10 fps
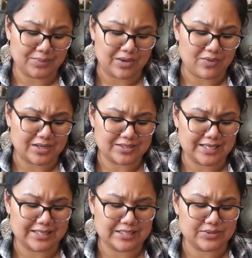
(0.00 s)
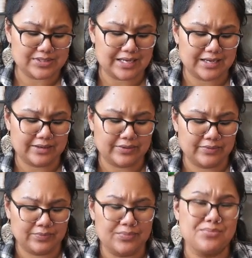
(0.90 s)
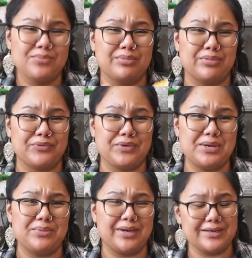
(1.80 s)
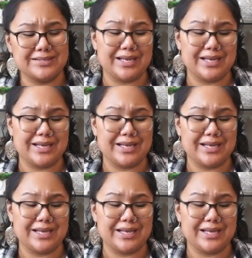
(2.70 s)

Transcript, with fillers: I want to say this was like three bucks.